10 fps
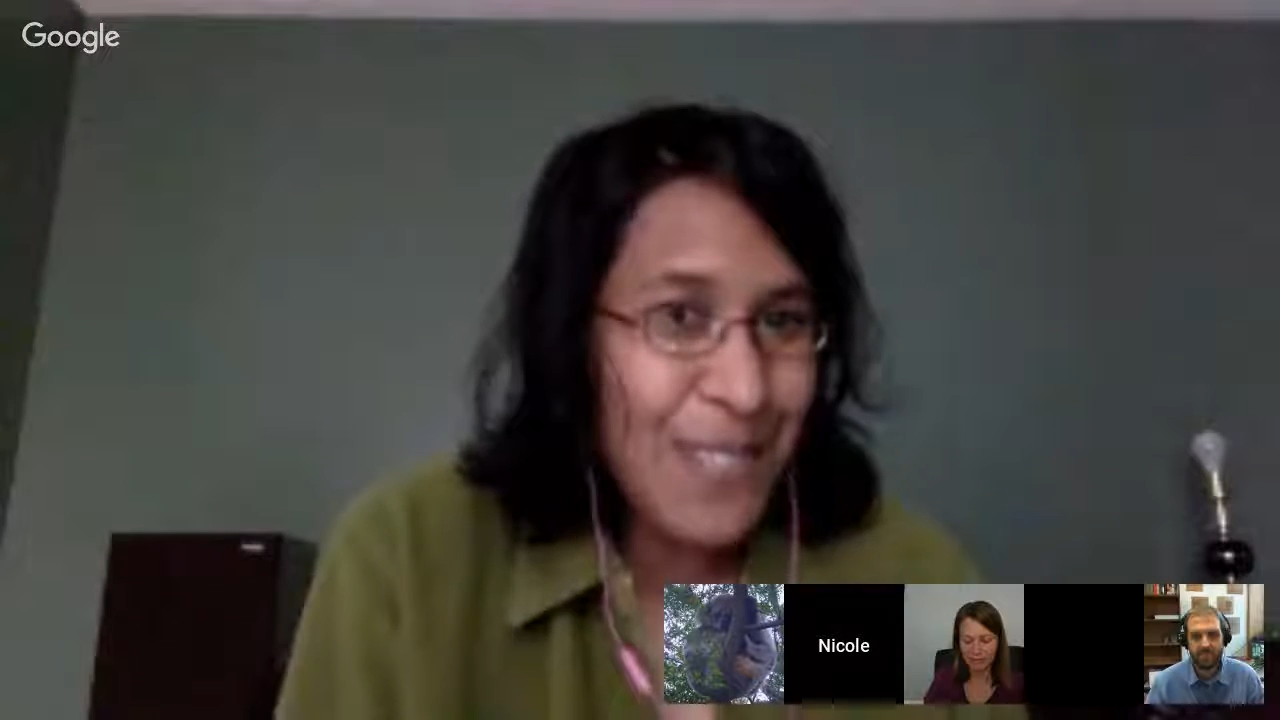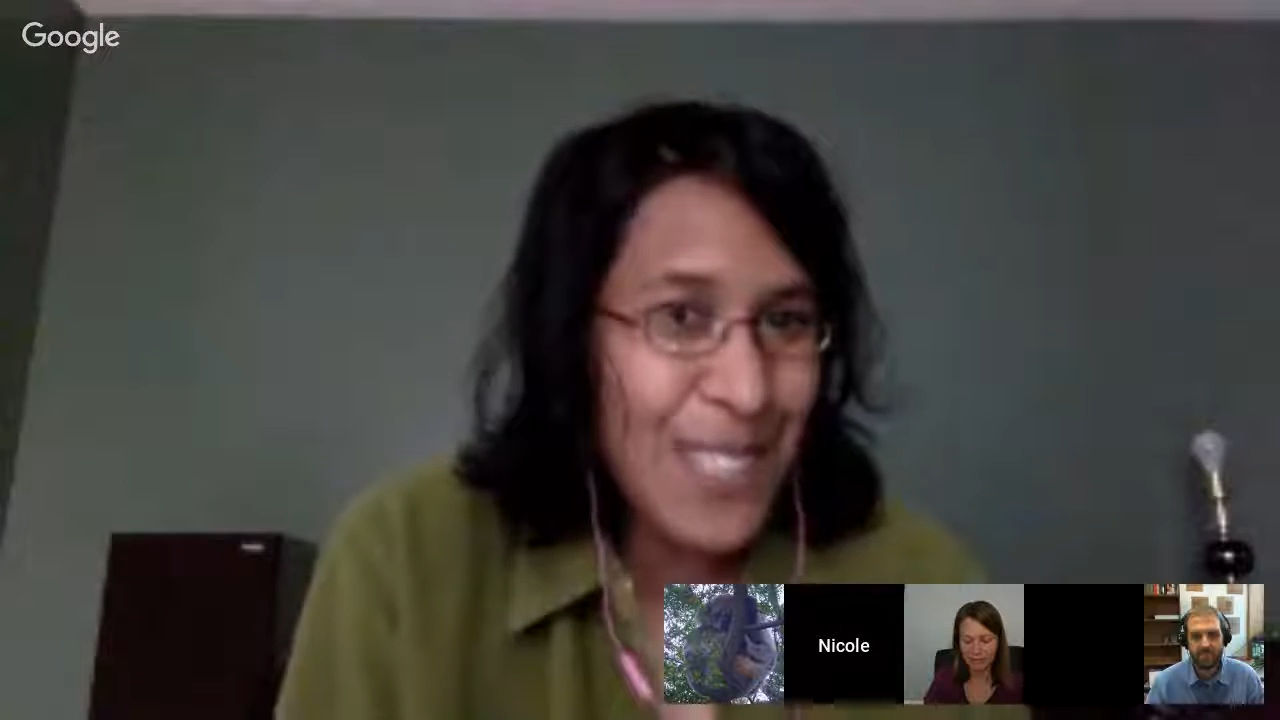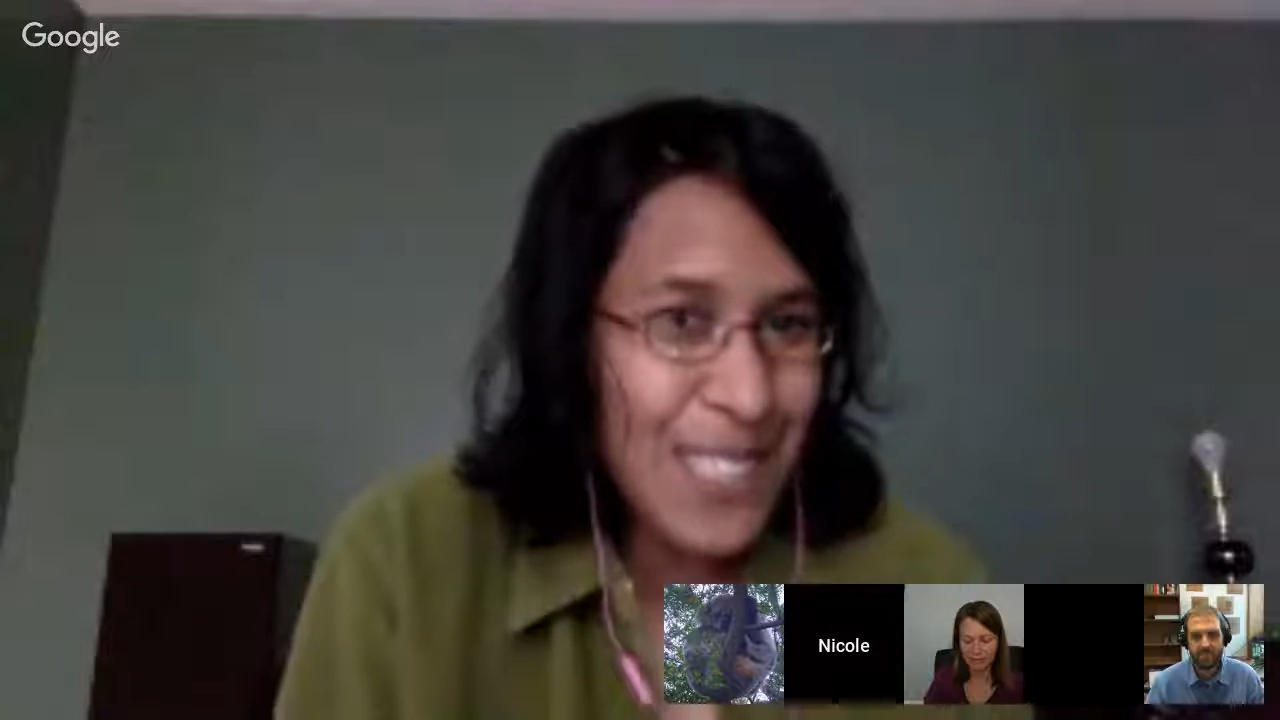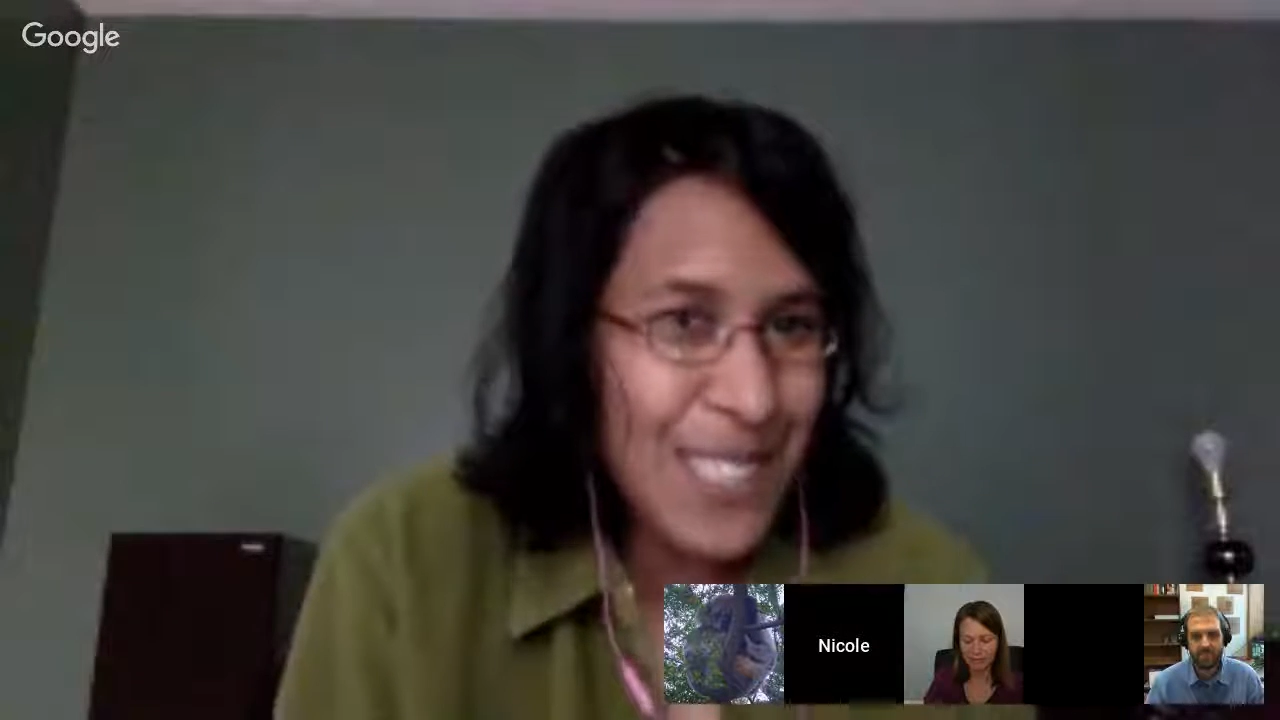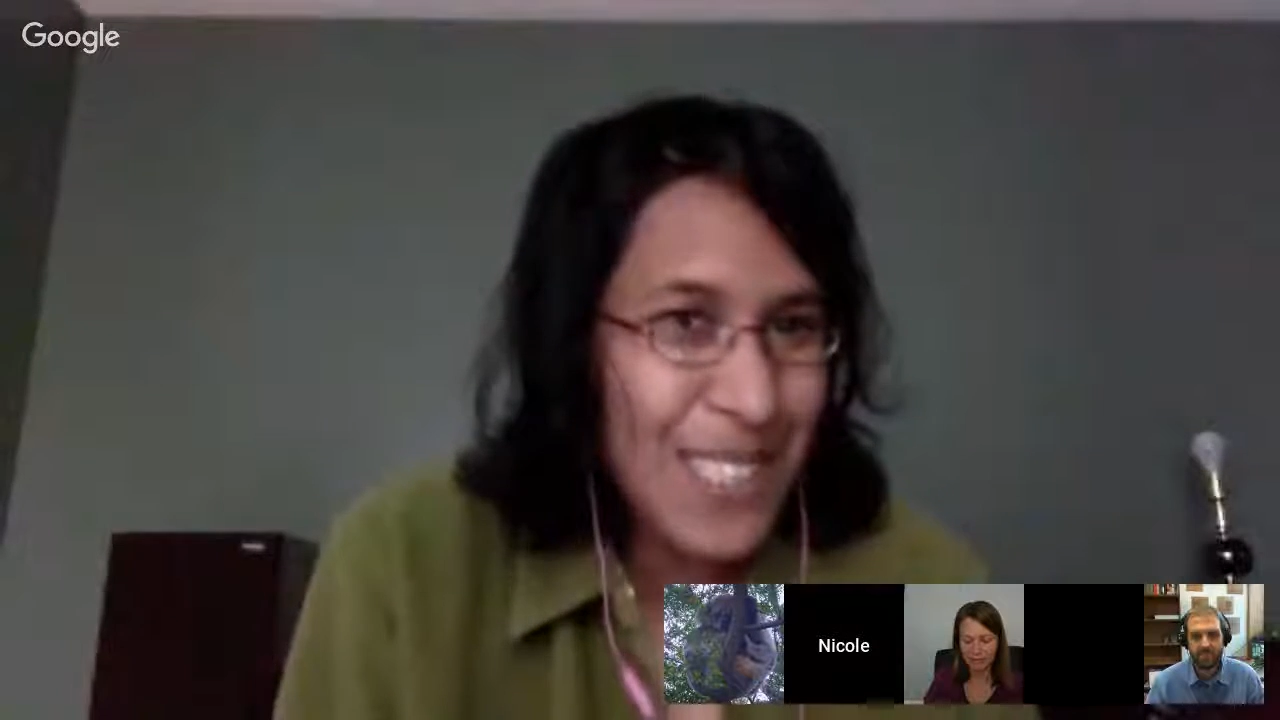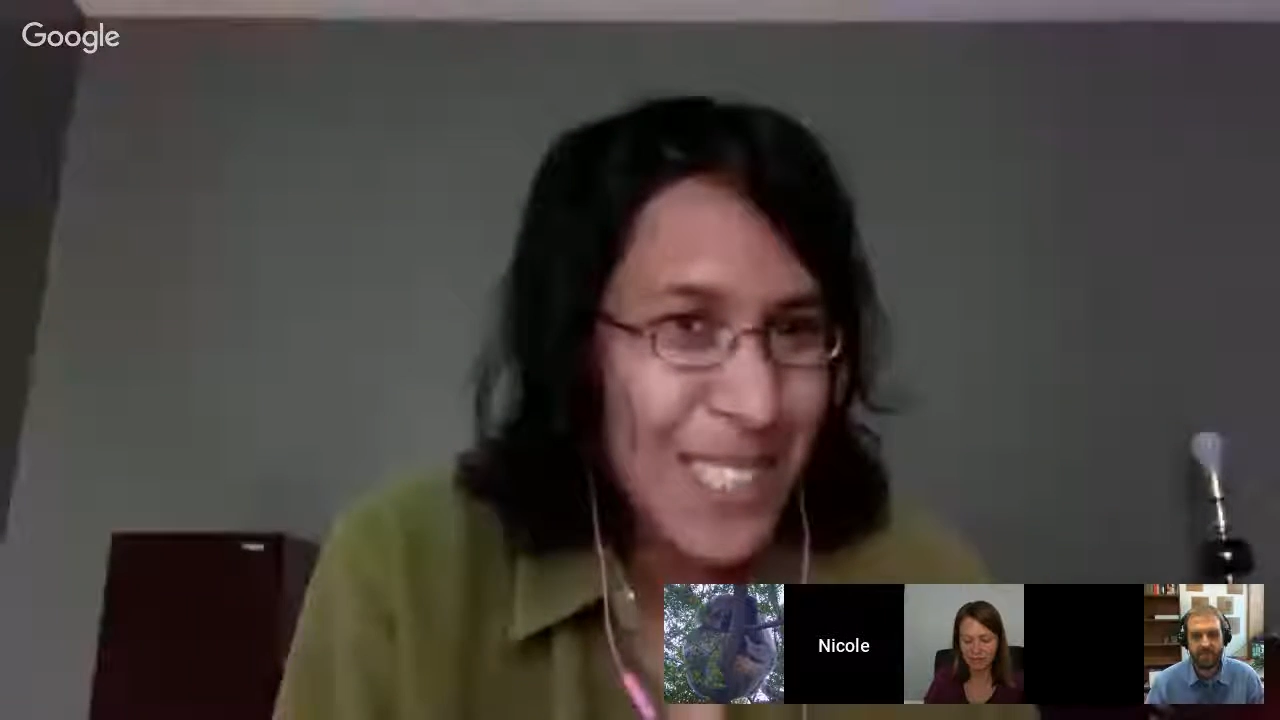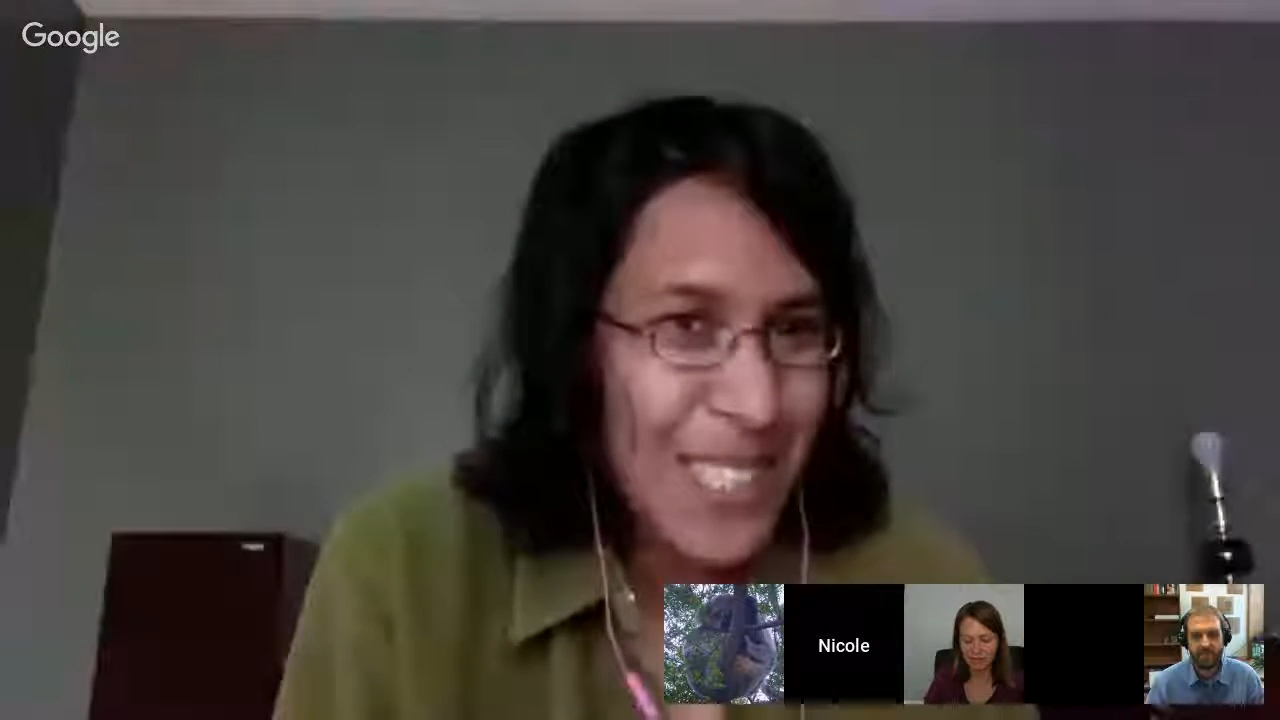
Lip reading: differences